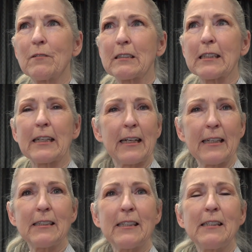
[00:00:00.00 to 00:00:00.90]
what is it, a
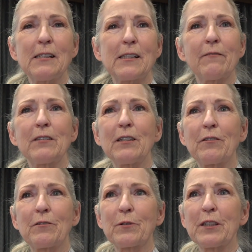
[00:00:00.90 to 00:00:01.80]

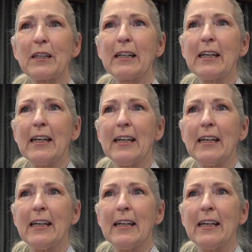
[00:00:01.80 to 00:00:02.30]
1973